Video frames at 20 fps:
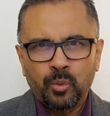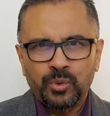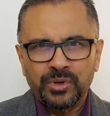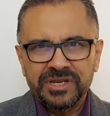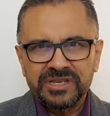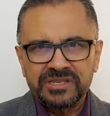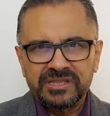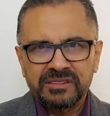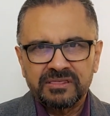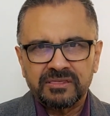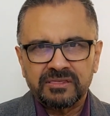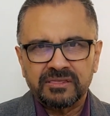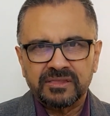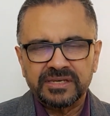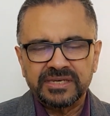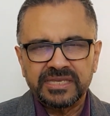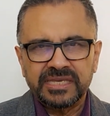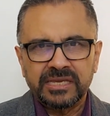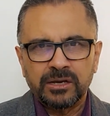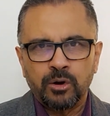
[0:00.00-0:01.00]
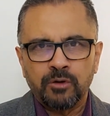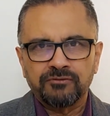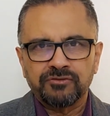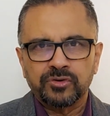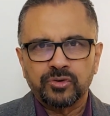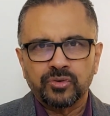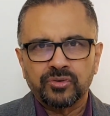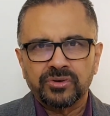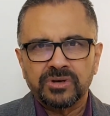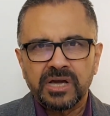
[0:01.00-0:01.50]
Wouldn't the city of
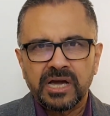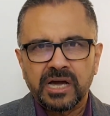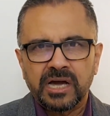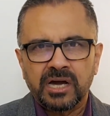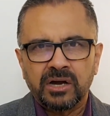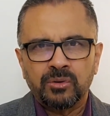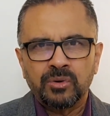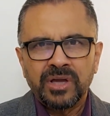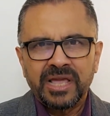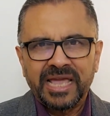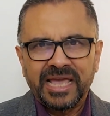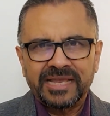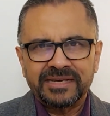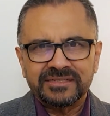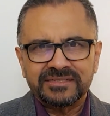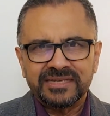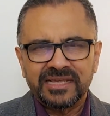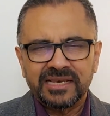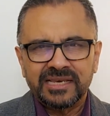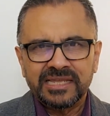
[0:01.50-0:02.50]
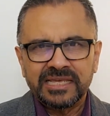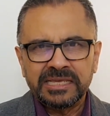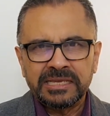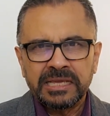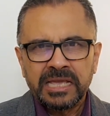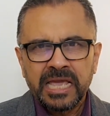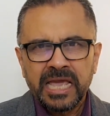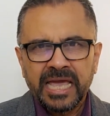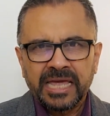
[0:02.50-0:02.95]
Gurgaon and Delhi